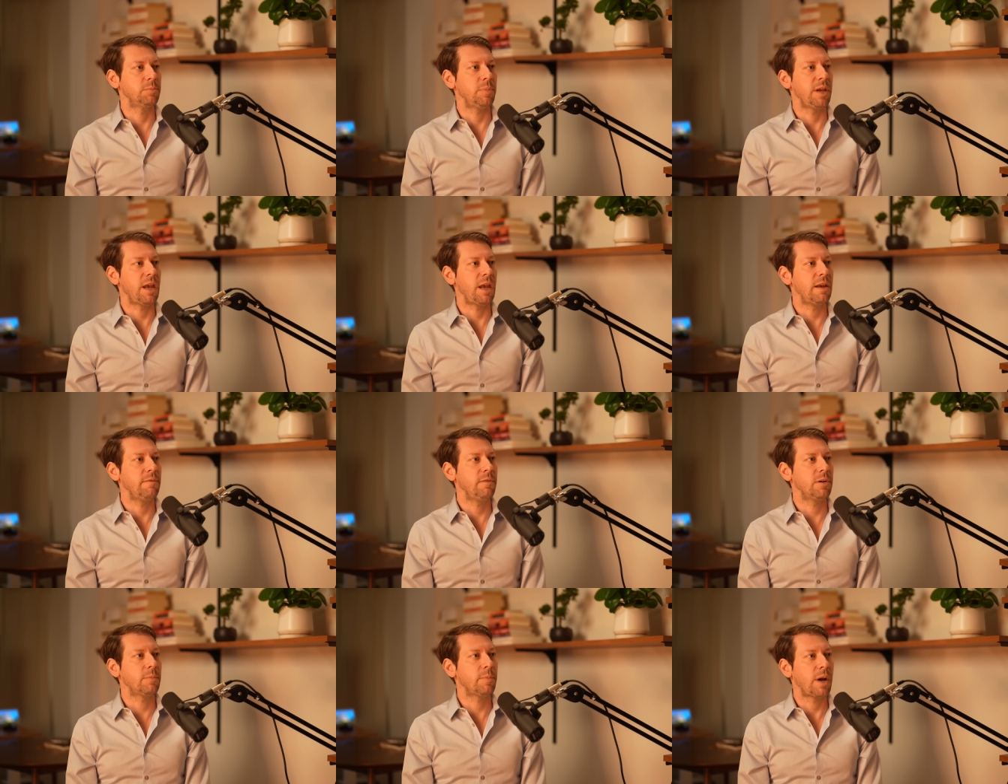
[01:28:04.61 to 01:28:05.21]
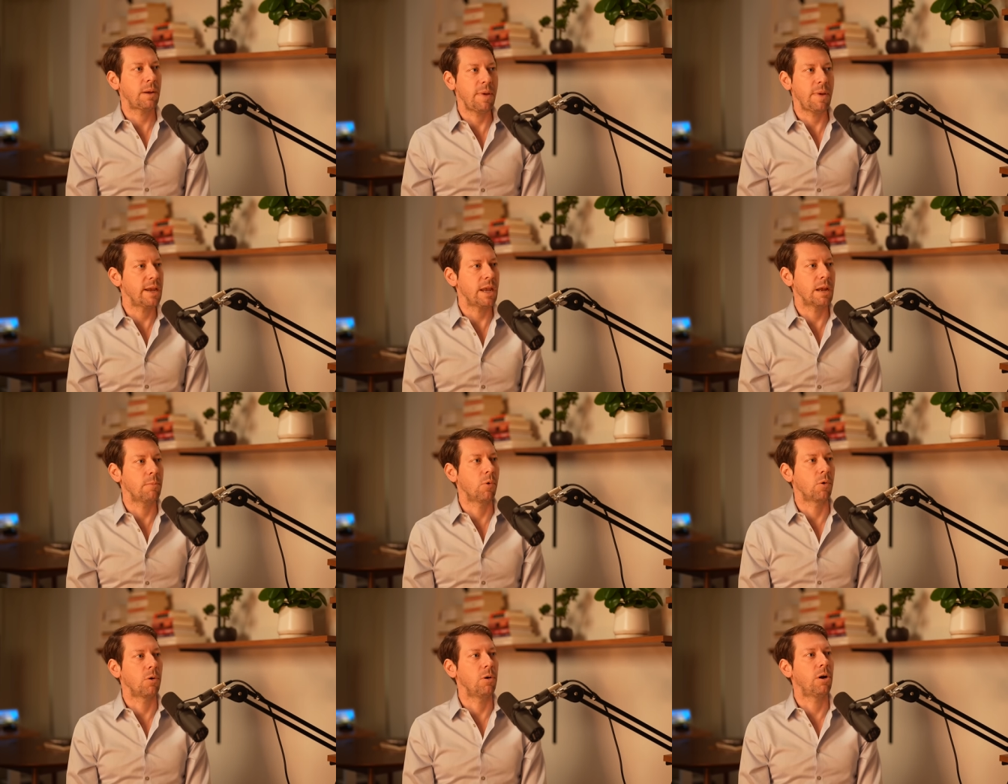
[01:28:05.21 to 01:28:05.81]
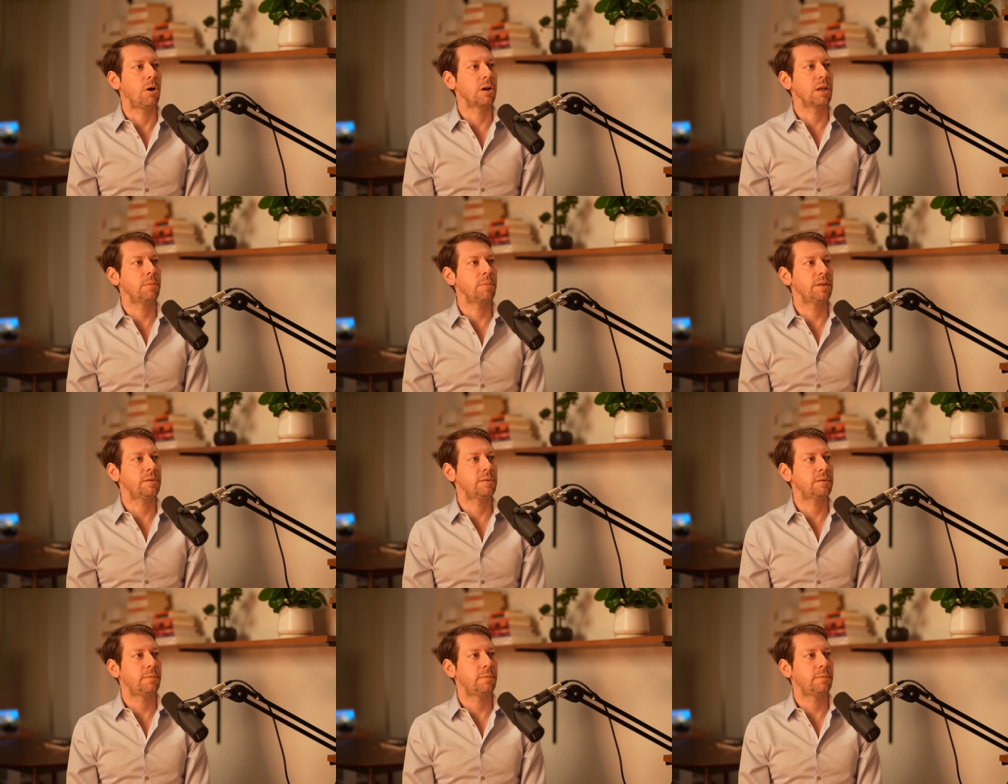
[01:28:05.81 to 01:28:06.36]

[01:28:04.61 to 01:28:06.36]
behavior by making moral arguments.